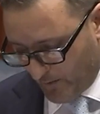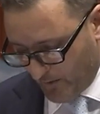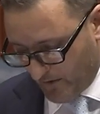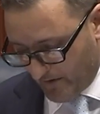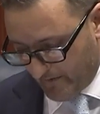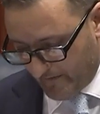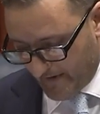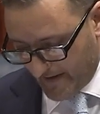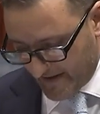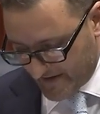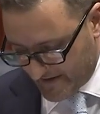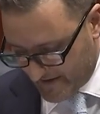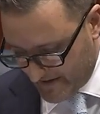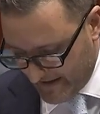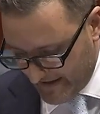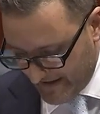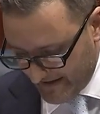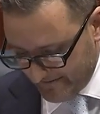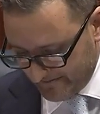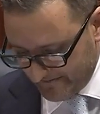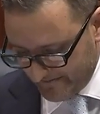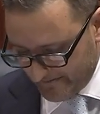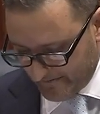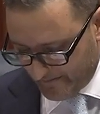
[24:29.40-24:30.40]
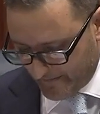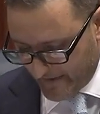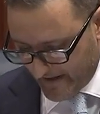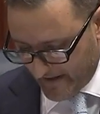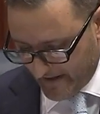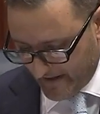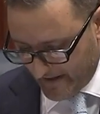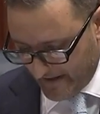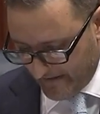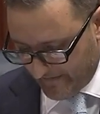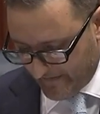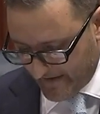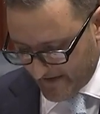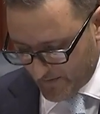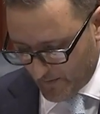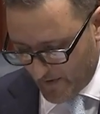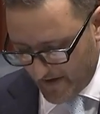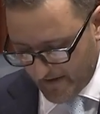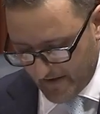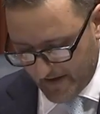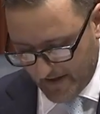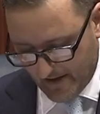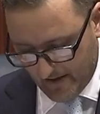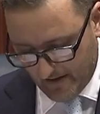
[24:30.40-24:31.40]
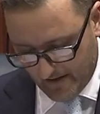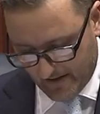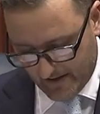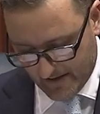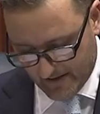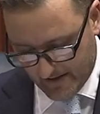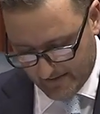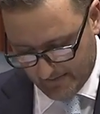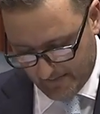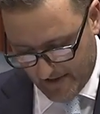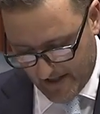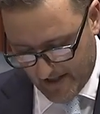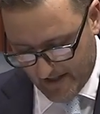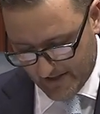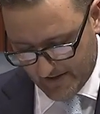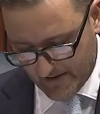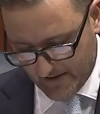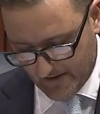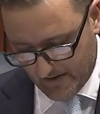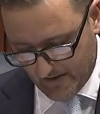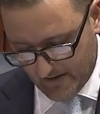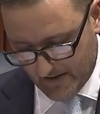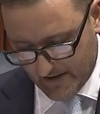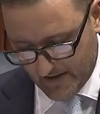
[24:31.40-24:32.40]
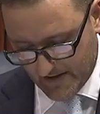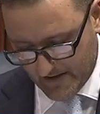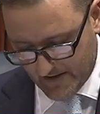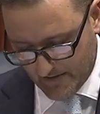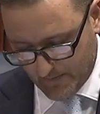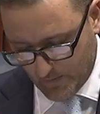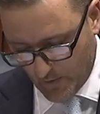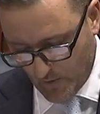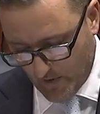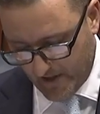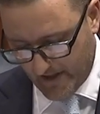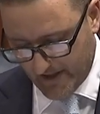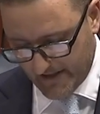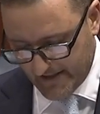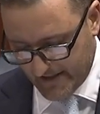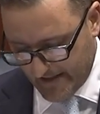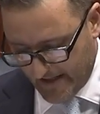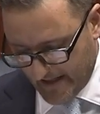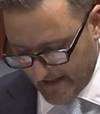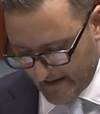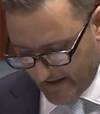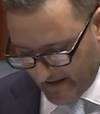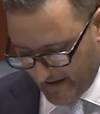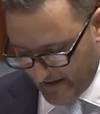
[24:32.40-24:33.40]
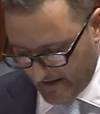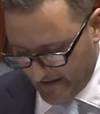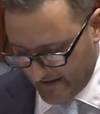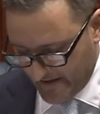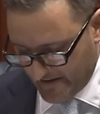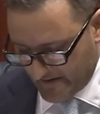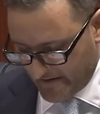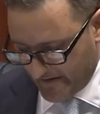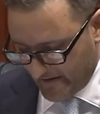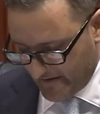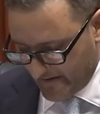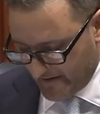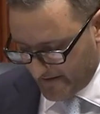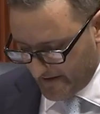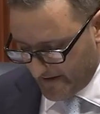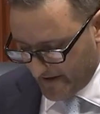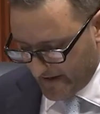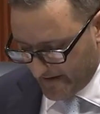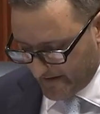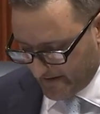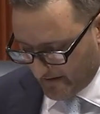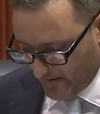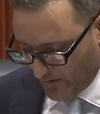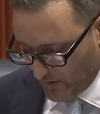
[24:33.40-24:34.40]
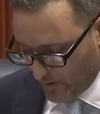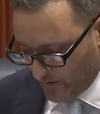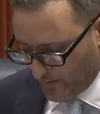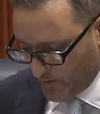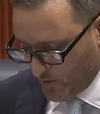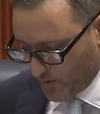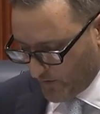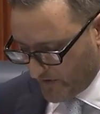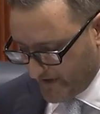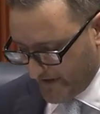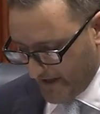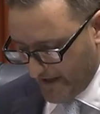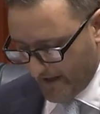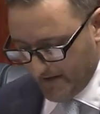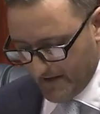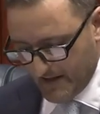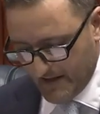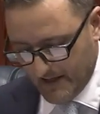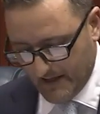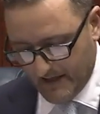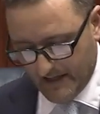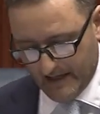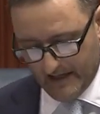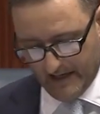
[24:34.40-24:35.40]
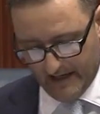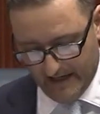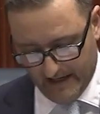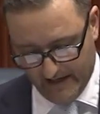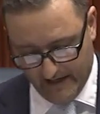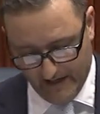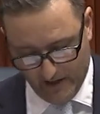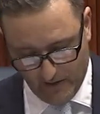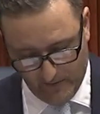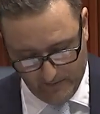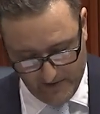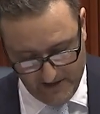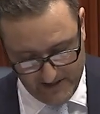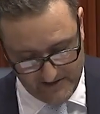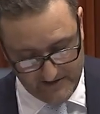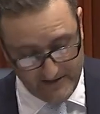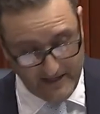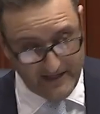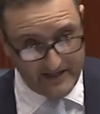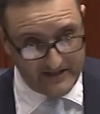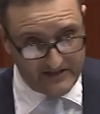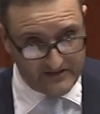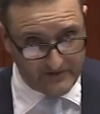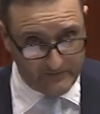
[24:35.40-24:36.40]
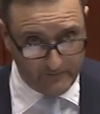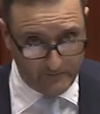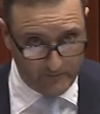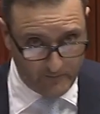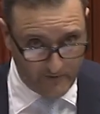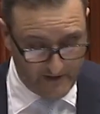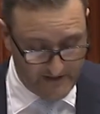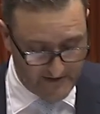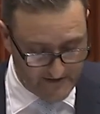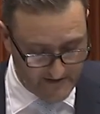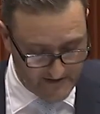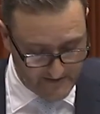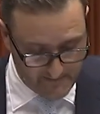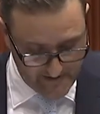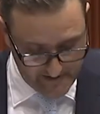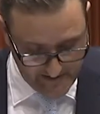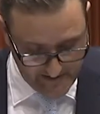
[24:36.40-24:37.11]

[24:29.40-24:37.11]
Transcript: for all of us. But if there's one thing I can pass on, it's working together. It's going to get a lot more done and help our state reach its